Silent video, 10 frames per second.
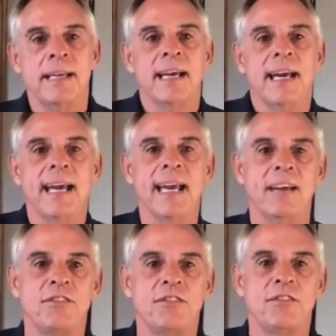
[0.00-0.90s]

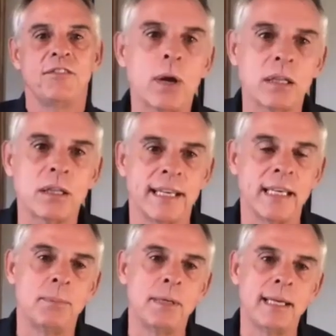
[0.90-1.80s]
And very quickly,
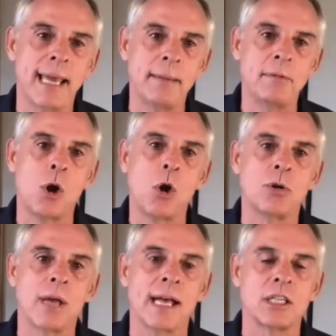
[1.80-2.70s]
it became
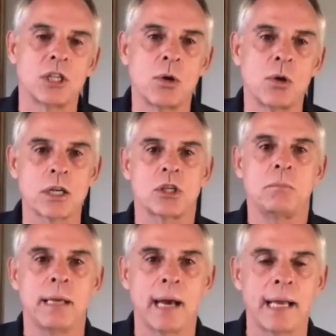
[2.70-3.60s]
known as the question
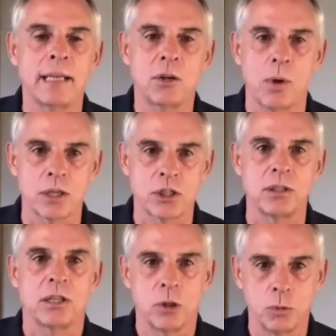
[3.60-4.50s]
behind the question,
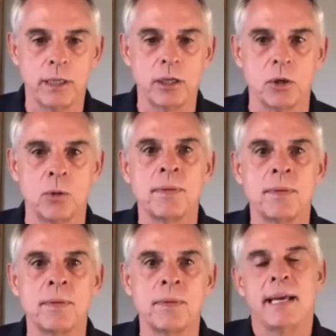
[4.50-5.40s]
the QBQ.
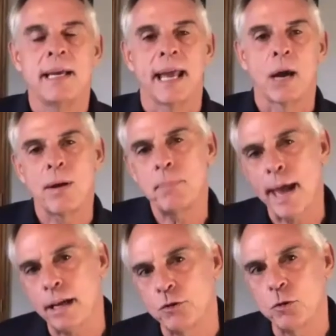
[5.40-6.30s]
And I went
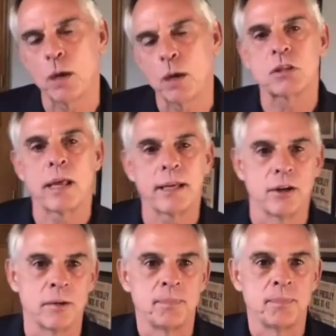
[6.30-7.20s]
back a few months
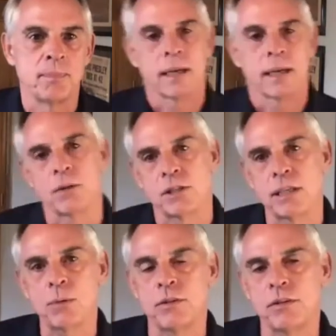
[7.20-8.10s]
later, and I was sitting
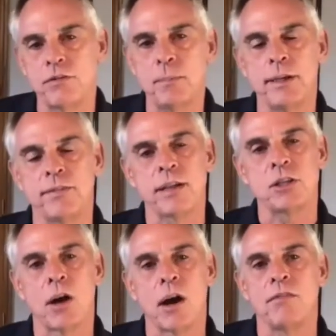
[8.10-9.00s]
with the VP of
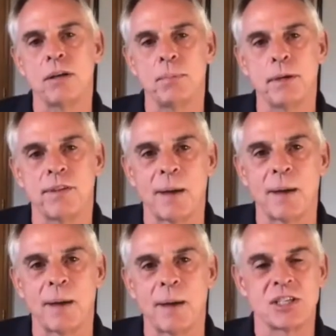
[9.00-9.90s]
HR, VP of
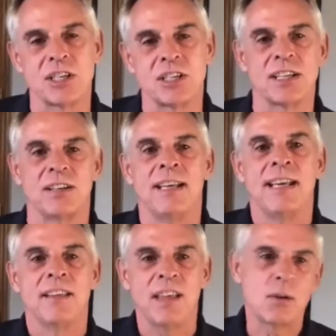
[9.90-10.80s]
operations, and
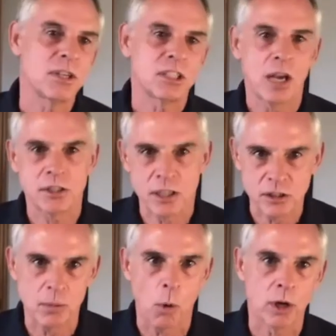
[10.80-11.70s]
they were discussing
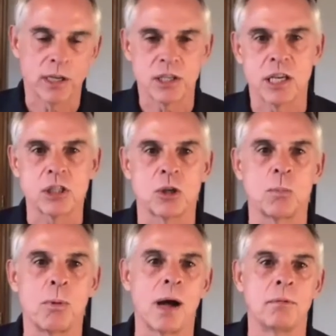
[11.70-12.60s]
some organizational
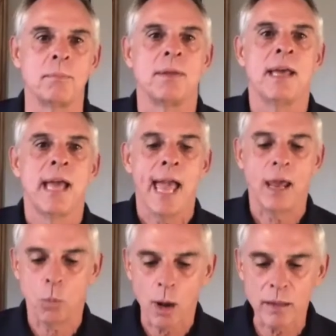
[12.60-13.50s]
problem.
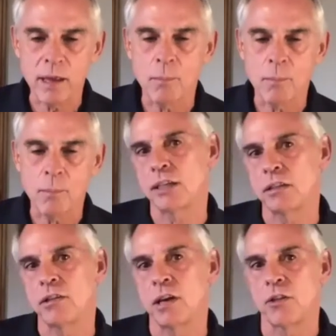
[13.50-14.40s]
And one of them all of a
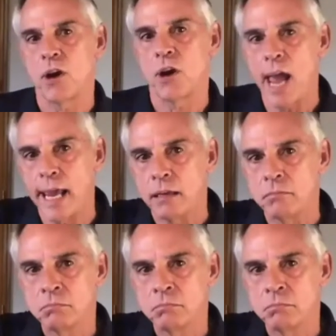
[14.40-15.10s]
sudden said to the other, hey,